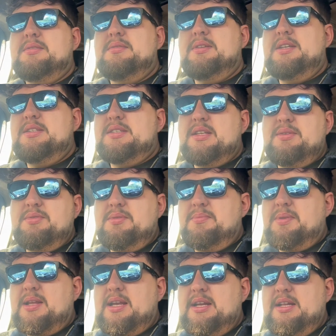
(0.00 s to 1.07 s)
he's still
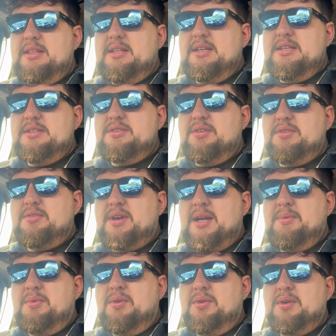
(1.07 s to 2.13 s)
complaining that he's got grey
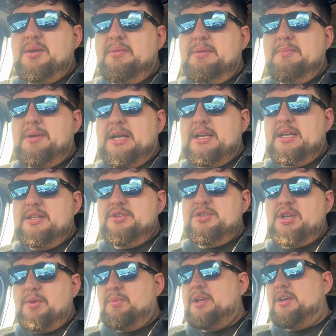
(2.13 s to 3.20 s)
water coming back in.
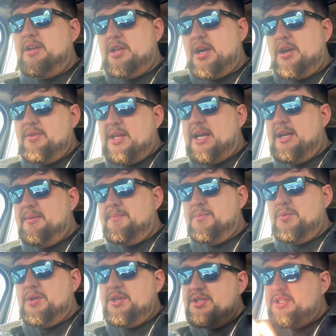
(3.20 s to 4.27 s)
So we're going to go there,
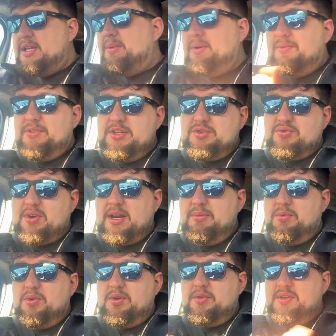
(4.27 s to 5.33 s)
we're going to see whether this grey
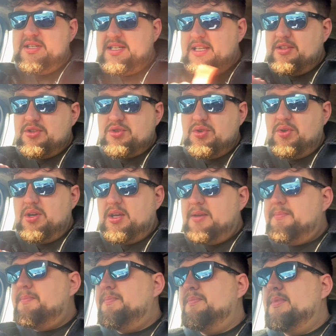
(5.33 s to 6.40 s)
water is in the toilet,
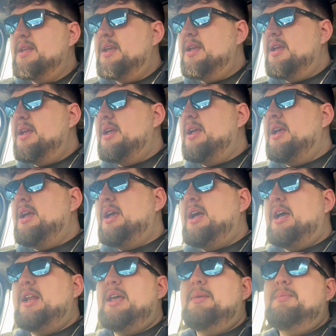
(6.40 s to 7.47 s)

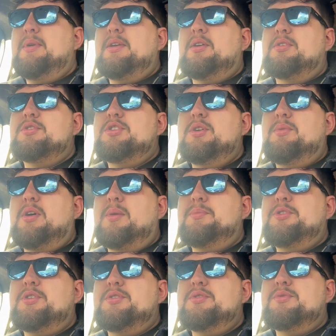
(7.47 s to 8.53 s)
and then we got 2
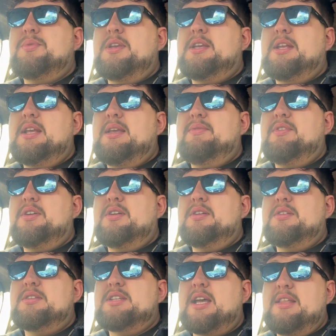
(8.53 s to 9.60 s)
options. We can either
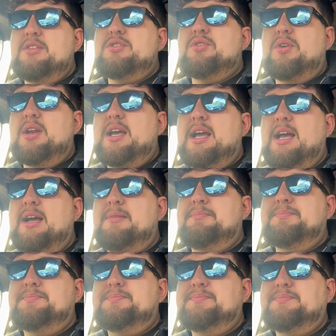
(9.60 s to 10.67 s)
take the toilet out
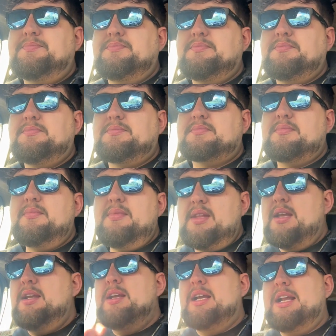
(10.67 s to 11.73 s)

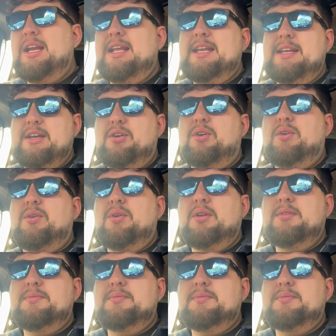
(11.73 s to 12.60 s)
and clean it all,